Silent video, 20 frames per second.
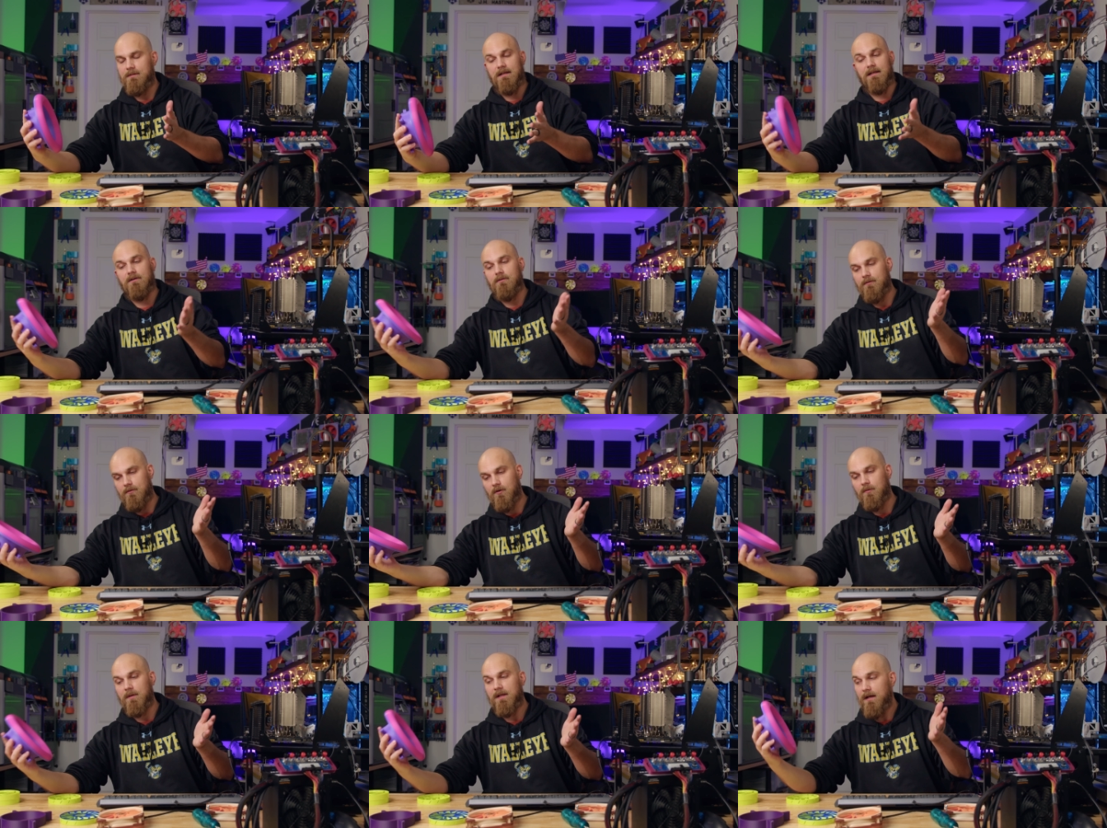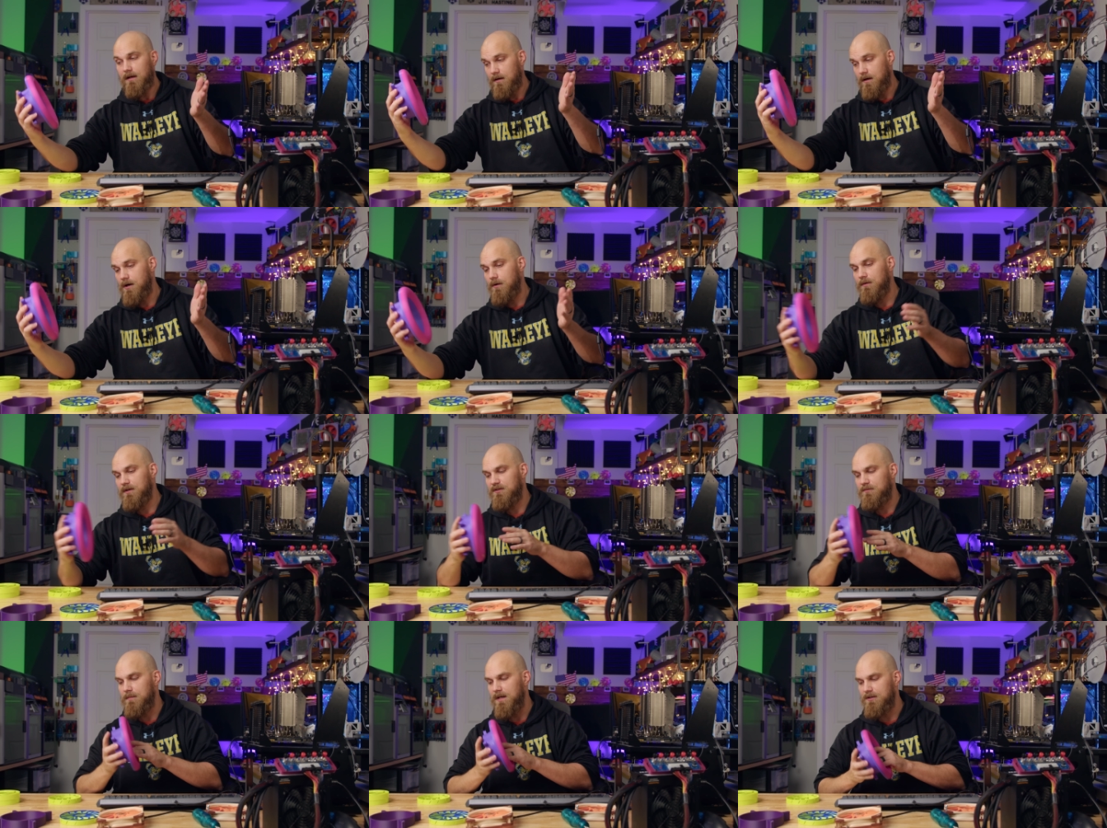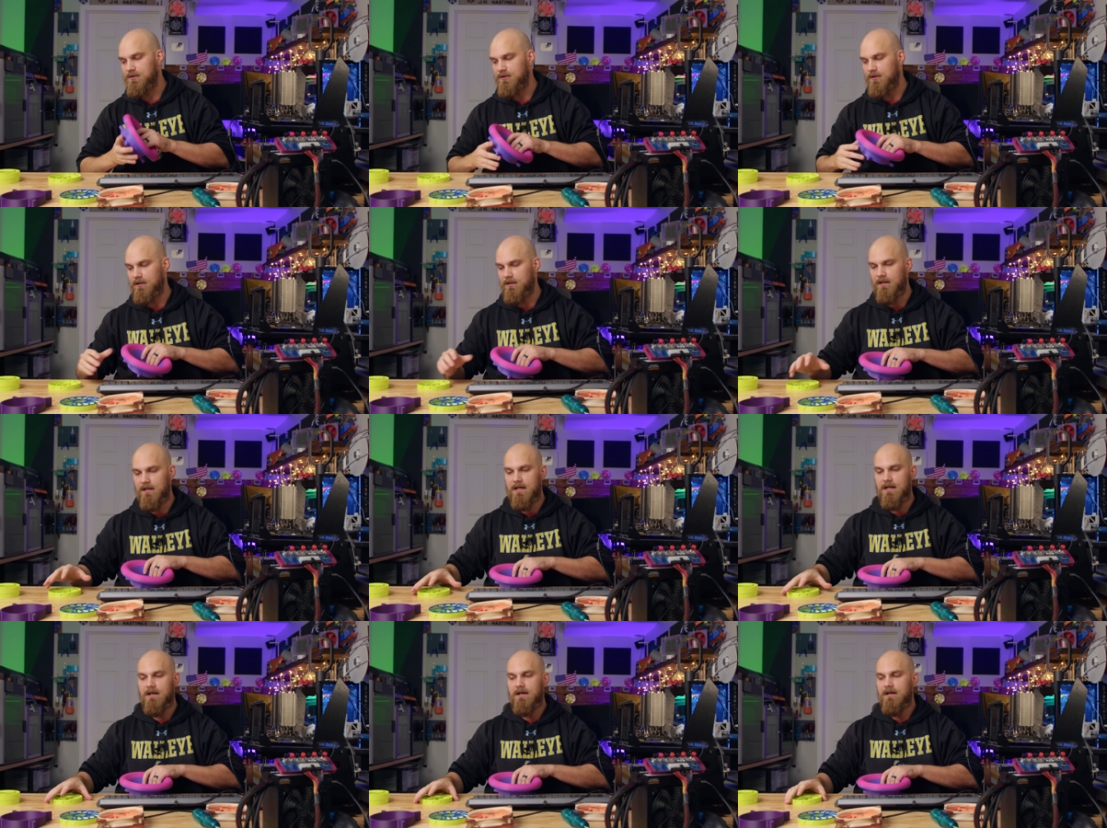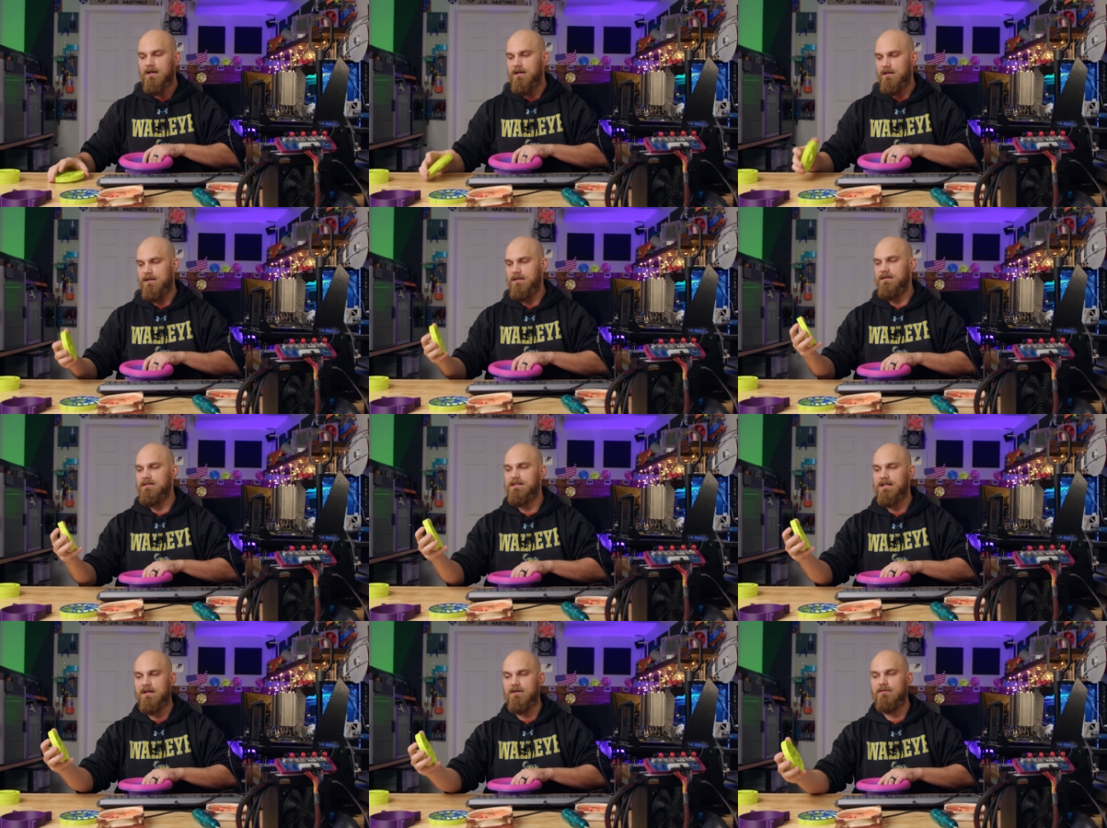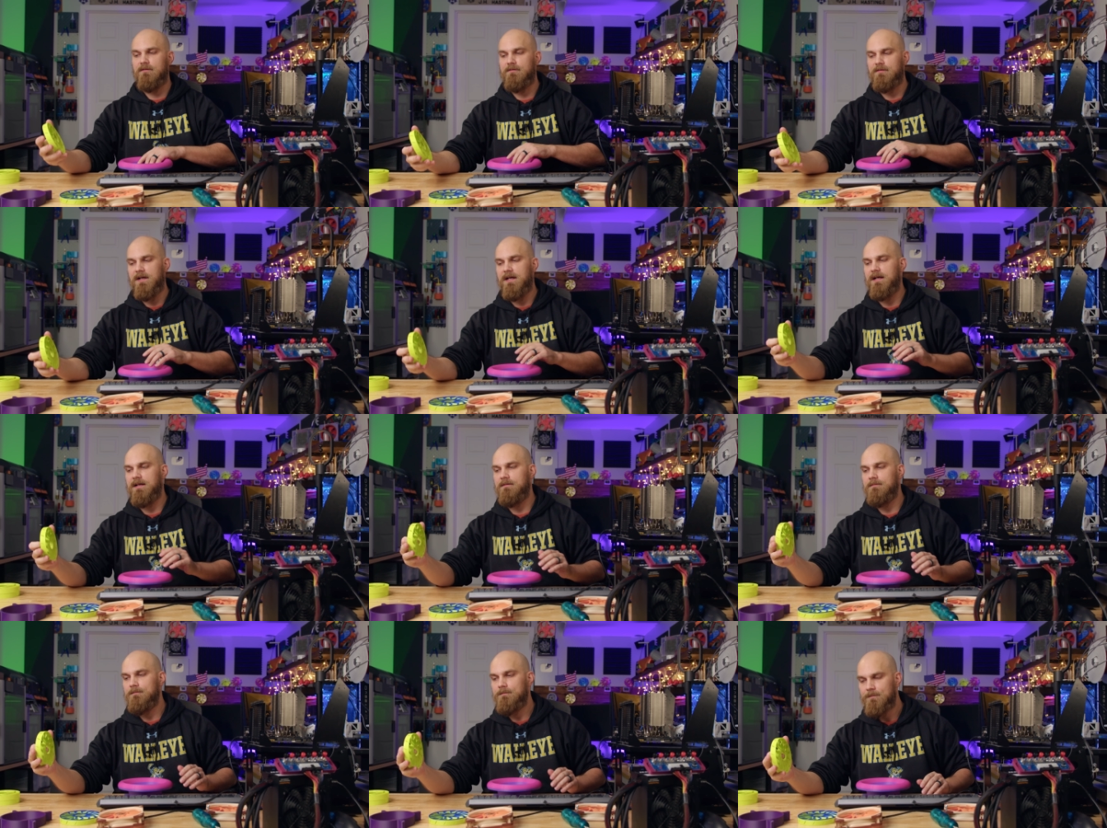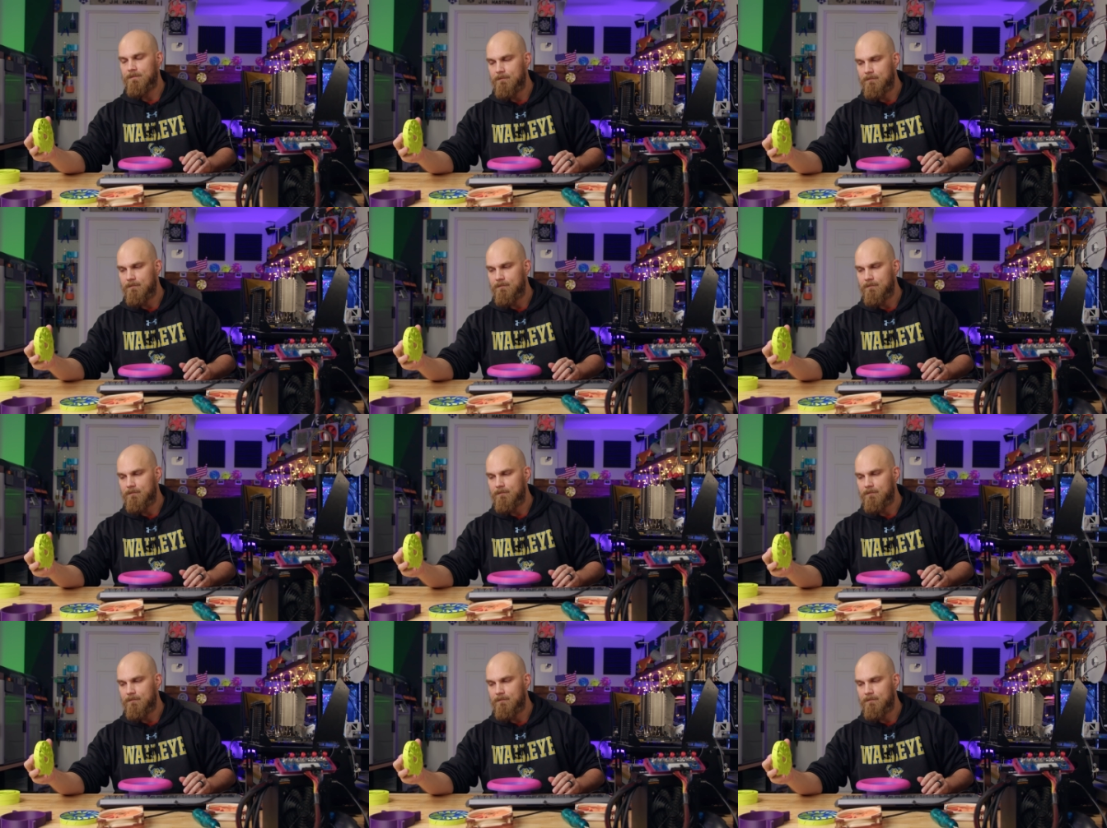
well, I don't normally, I always measure uh, the sound of a fan